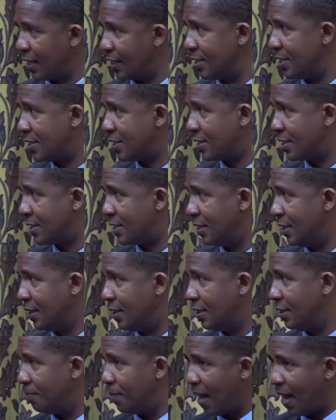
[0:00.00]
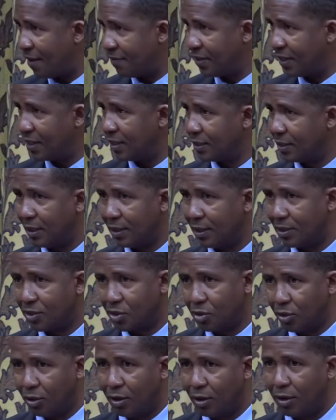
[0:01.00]
this, having a
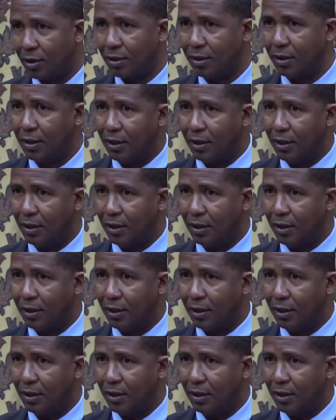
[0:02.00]
strong